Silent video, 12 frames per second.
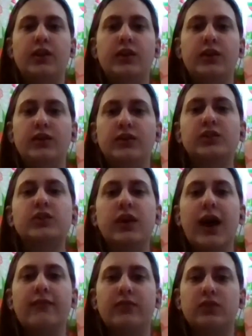you'll still
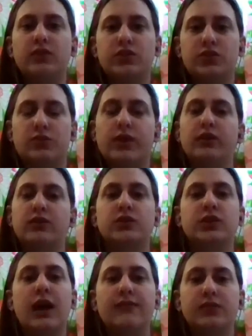have a good story. You'll
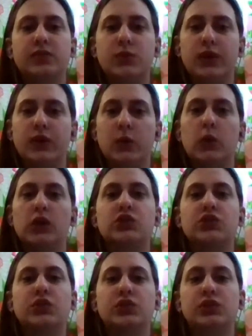still have a story that
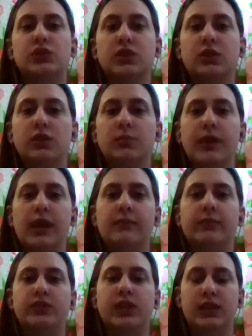works. You'll still be
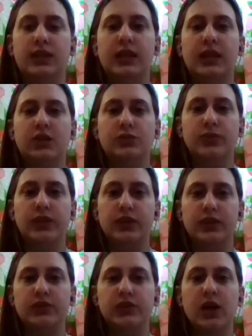able to engage
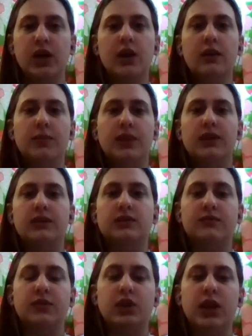readers. Because
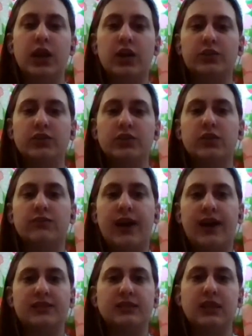if your characters are
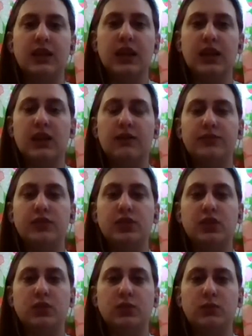fascinating enough to
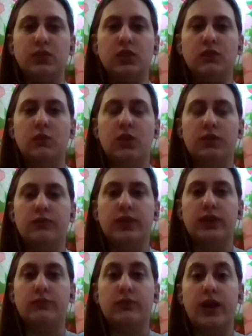you that you want to
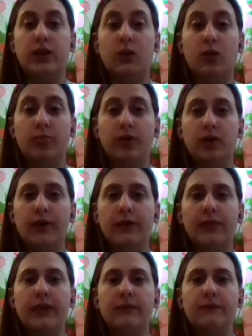write a whole book about
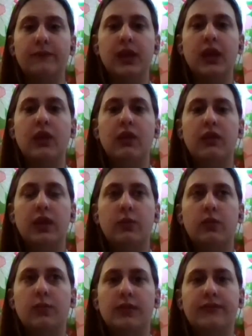them, they
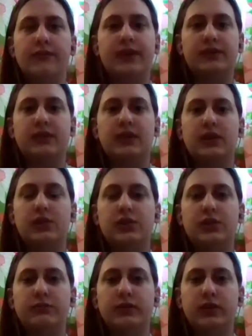will be fascinating to
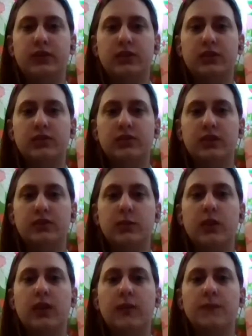your readers as
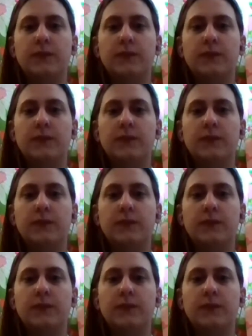well.